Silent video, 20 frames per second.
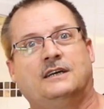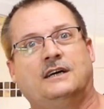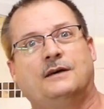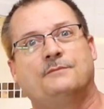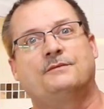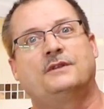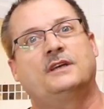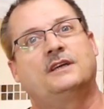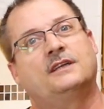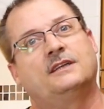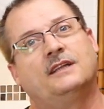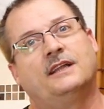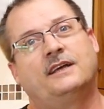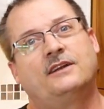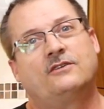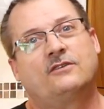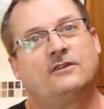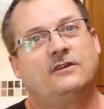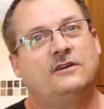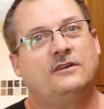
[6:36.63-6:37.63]
I'm thinking
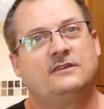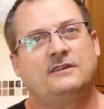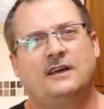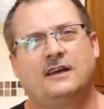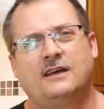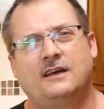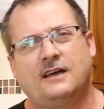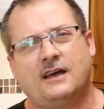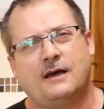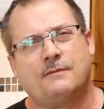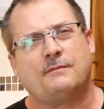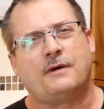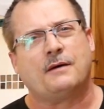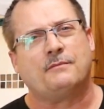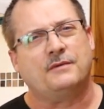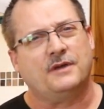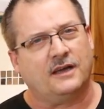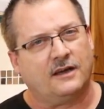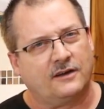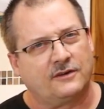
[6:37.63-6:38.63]
later on, I
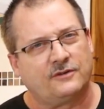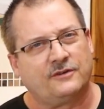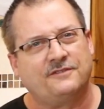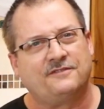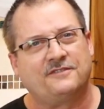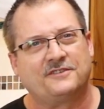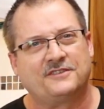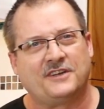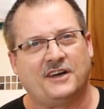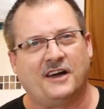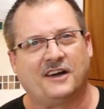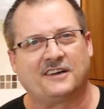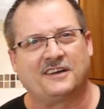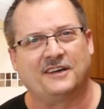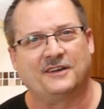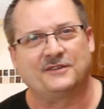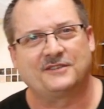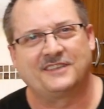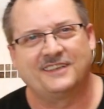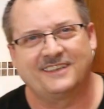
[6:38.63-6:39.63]
might be hungry for
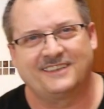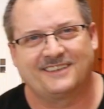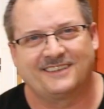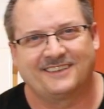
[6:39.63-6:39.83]
tacos.